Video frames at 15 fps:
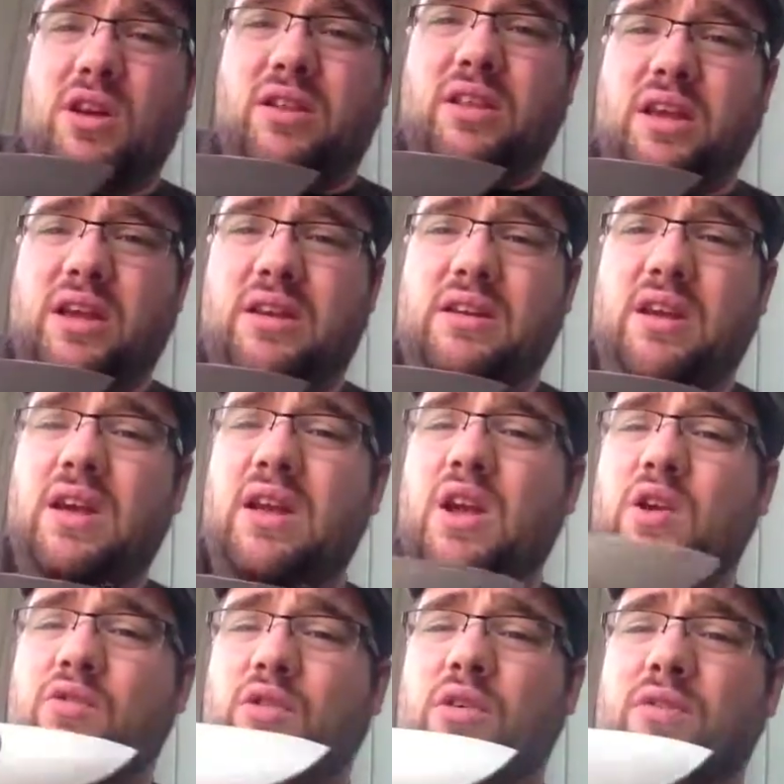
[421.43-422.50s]
online
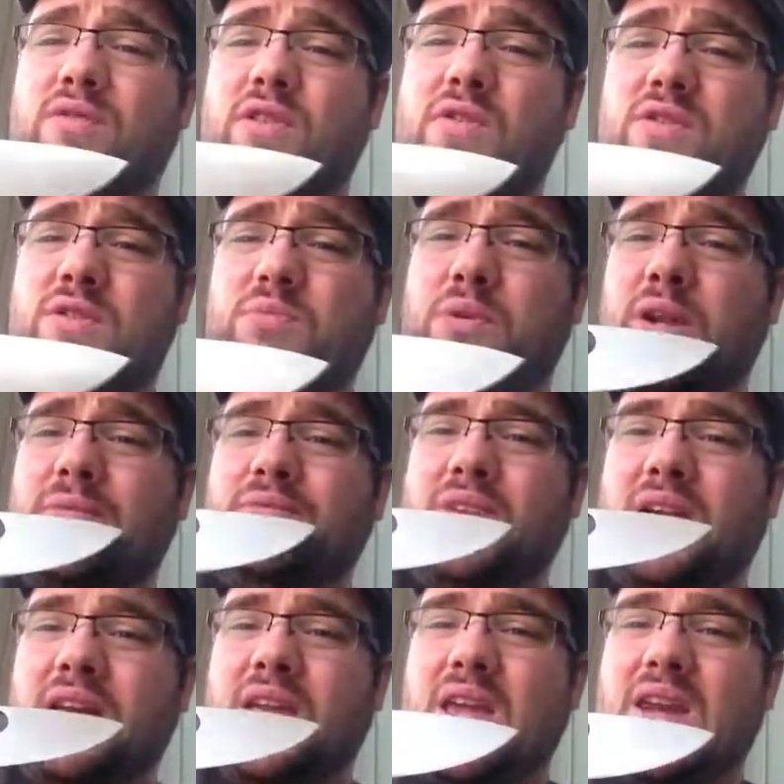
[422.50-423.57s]
for reviews. But
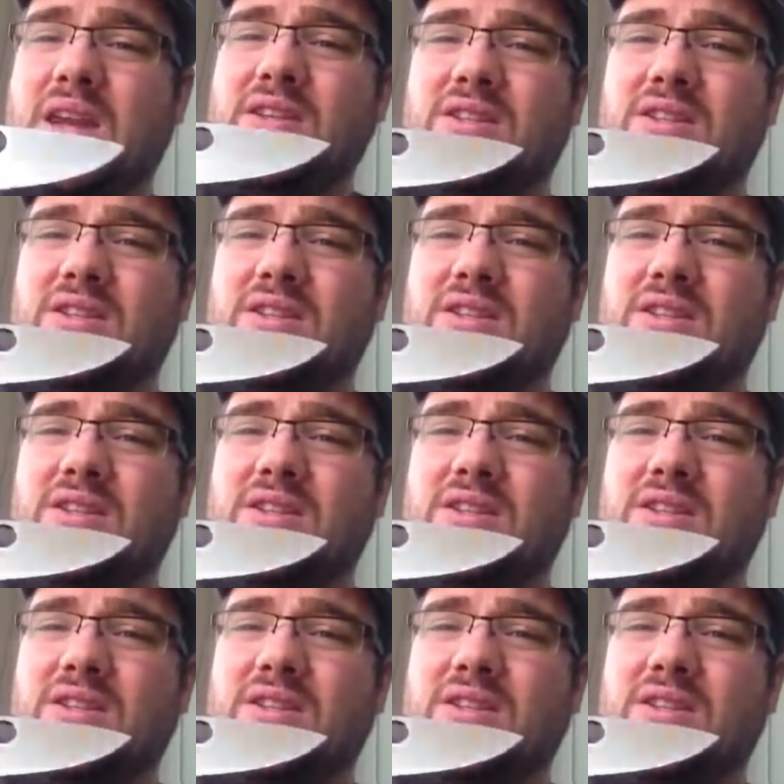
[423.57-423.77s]
again, I